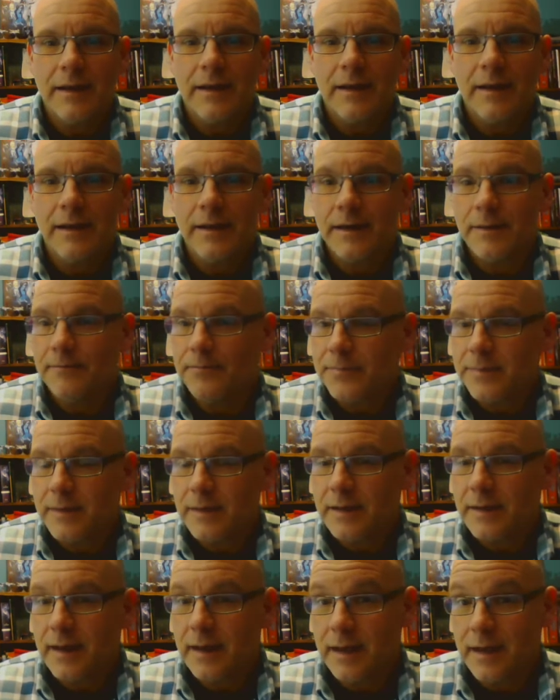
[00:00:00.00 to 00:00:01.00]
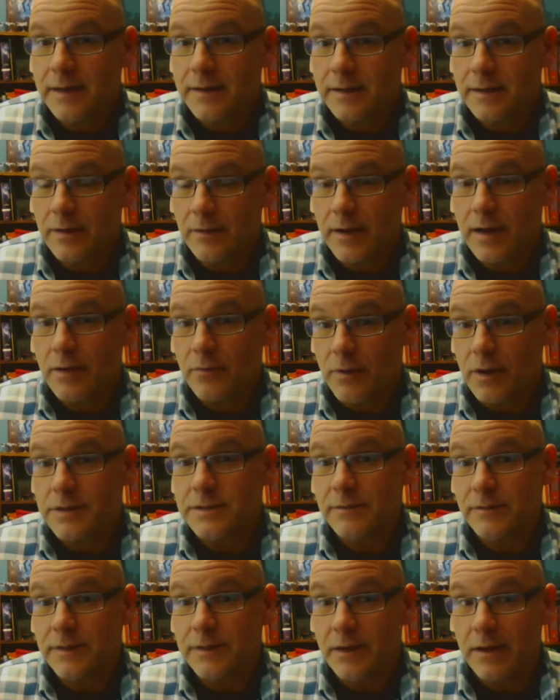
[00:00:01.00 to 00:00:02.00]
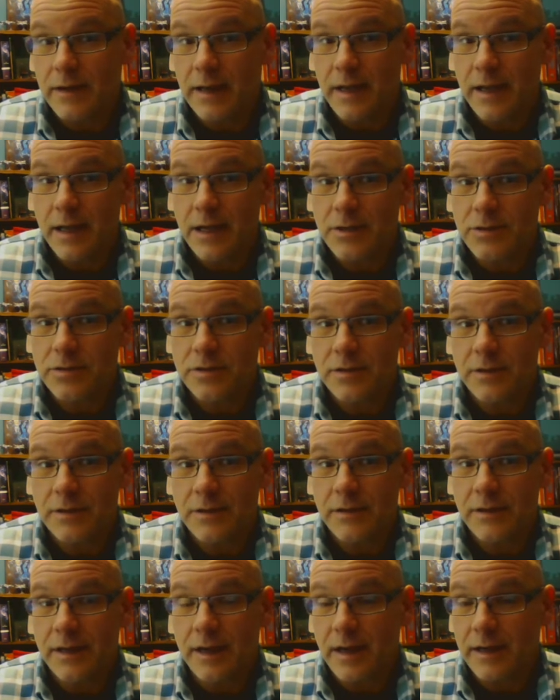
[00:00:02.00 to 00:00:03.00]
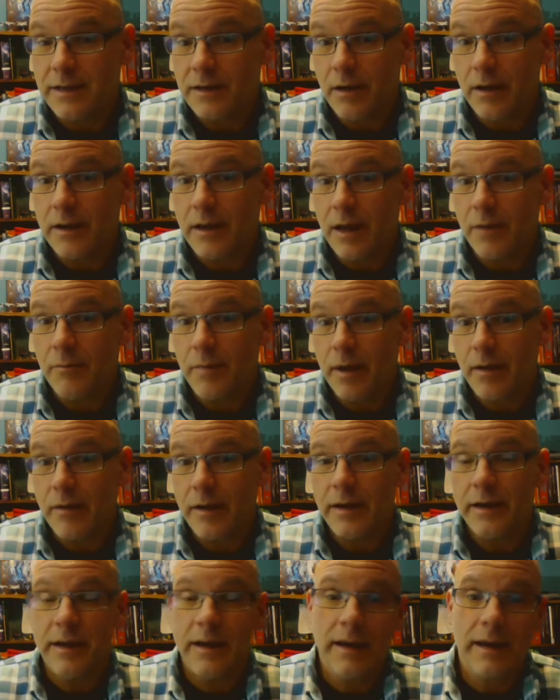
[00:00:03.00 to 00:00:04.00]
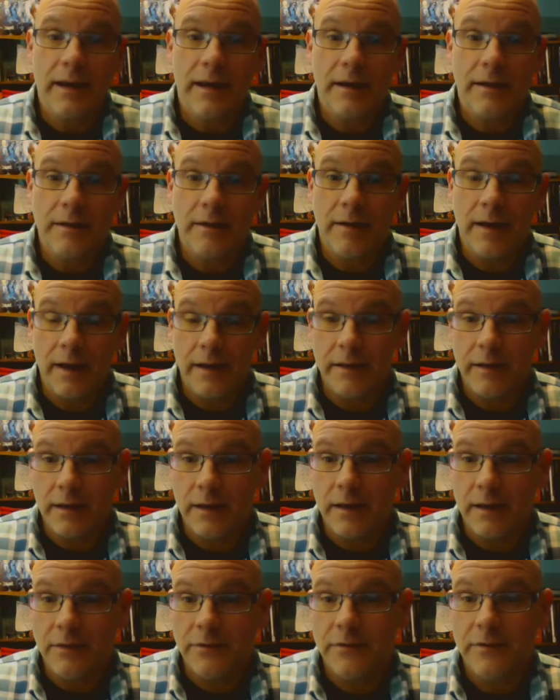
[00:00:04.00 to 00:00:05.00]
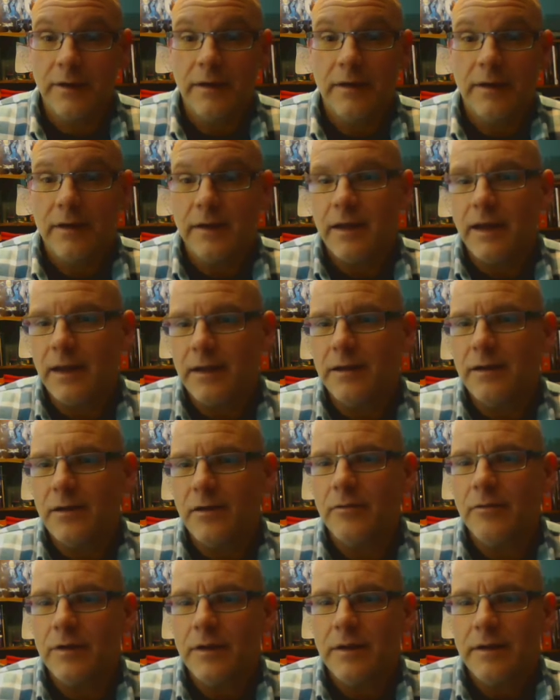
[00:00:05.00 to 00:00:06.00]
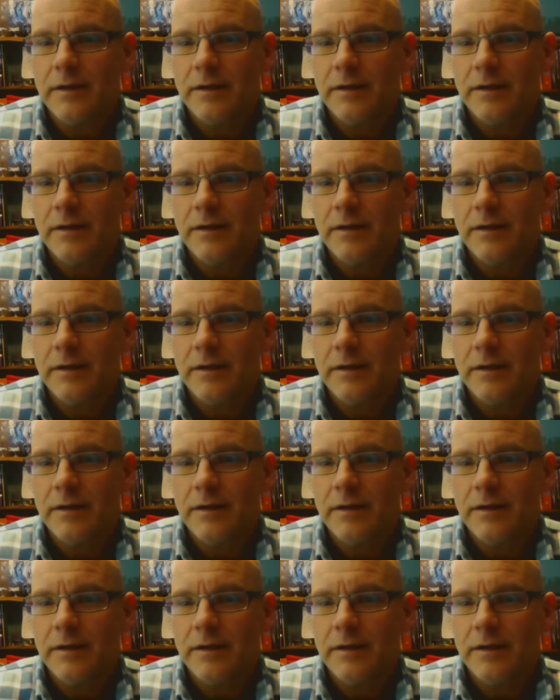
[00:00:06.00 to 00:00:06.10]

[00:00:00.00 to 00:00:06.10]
And, you know, at a relatively young age, you know, I got married and, you know, had kids and, you know,